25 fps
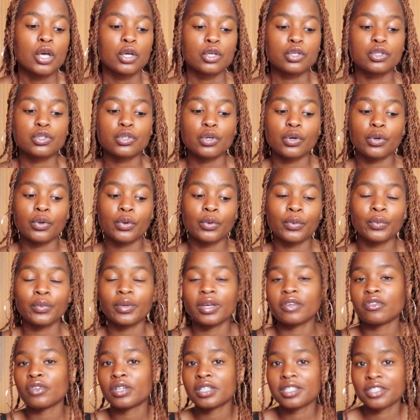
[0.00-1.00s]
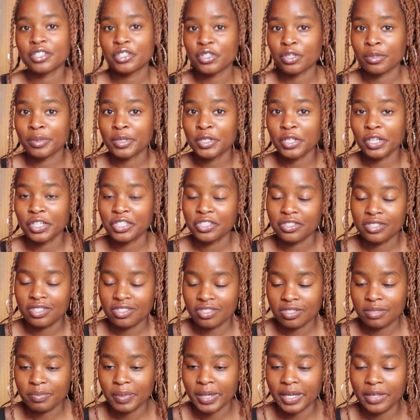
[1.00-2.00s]
So everyone's a dermatologist,
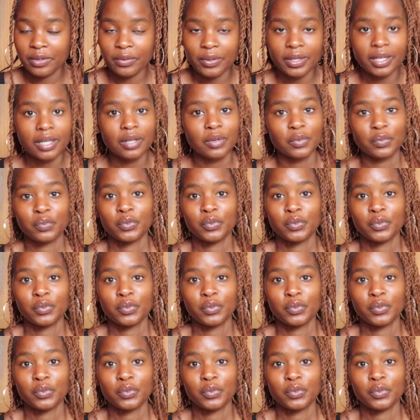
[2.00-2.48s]
just by the way.